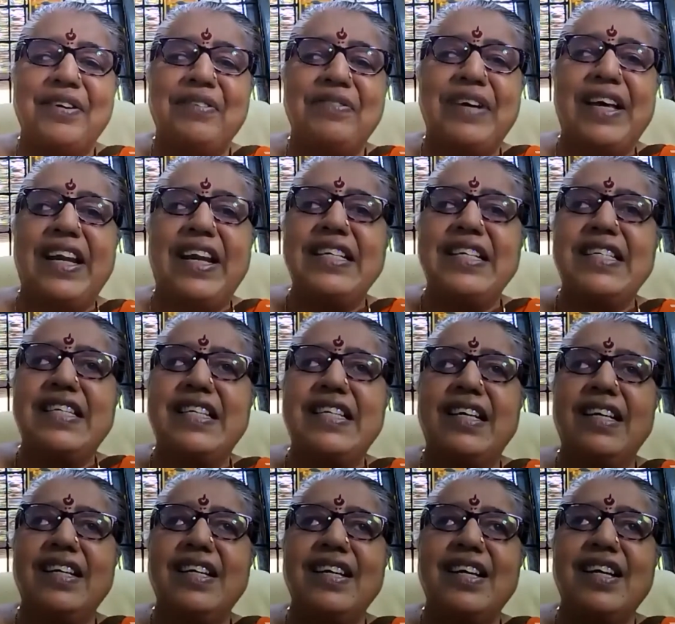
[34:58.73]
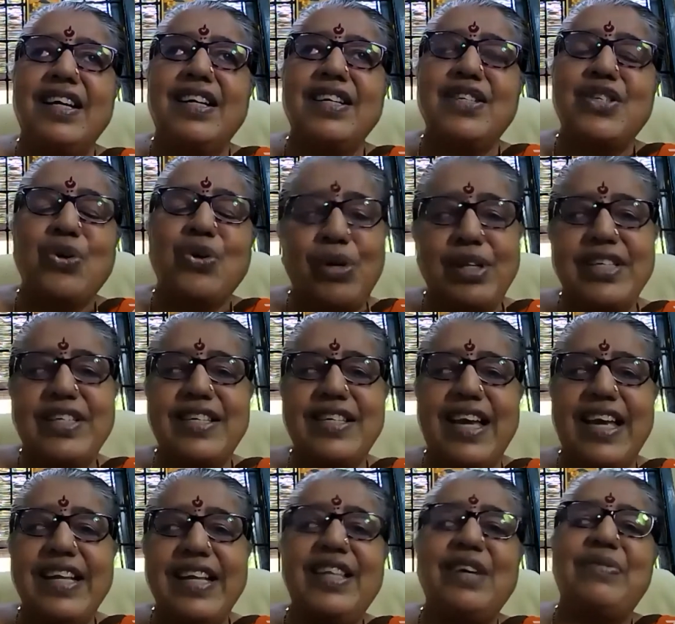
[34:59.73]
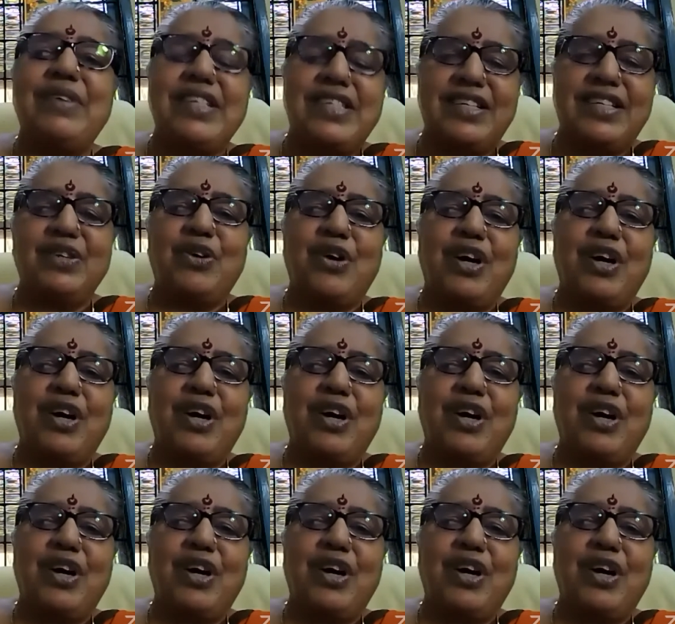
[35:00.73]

Whereas souls in the Western